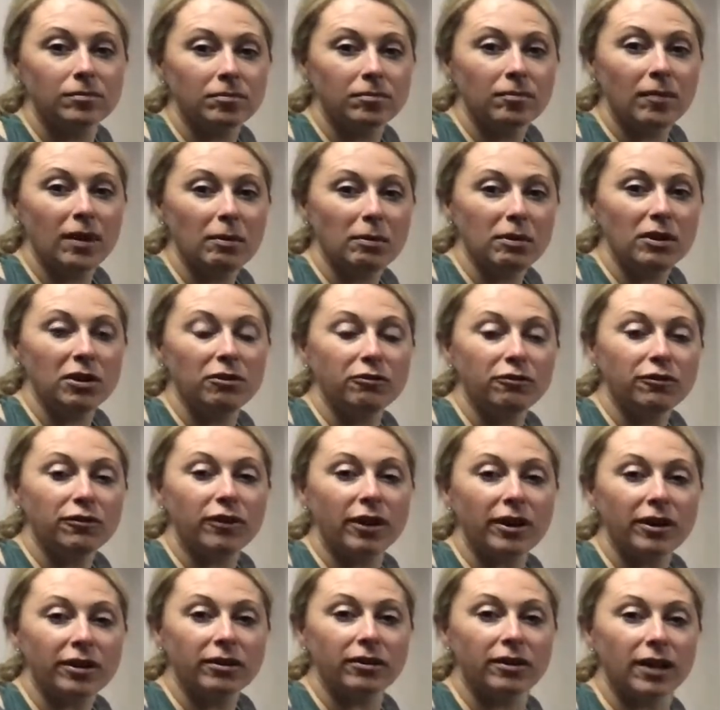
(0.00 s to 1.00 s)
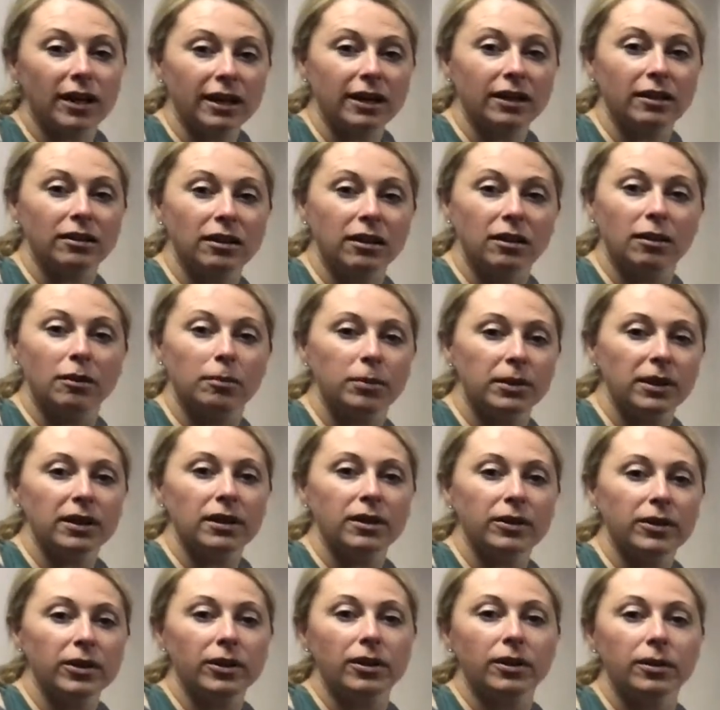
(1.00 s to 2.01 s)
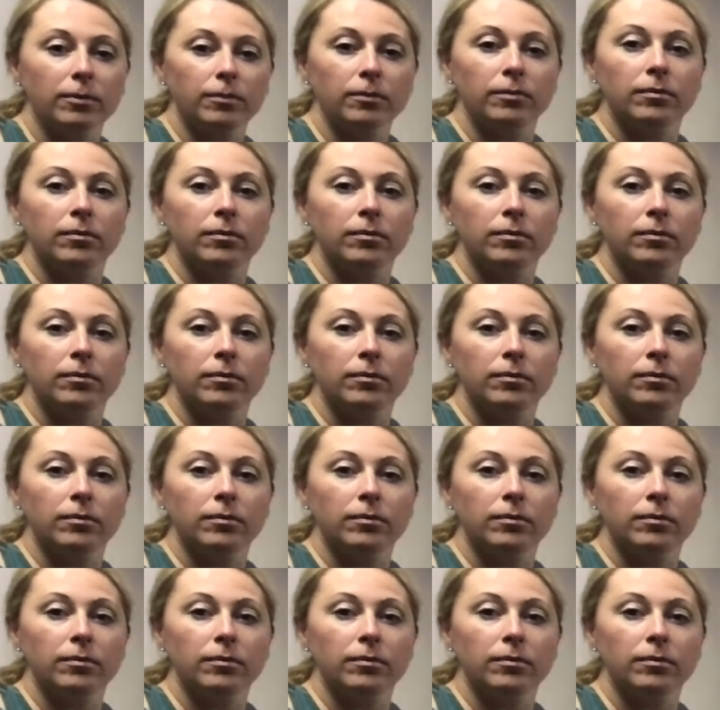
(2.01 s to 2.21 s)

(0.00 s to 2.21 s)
maybe you flutter like a little bee.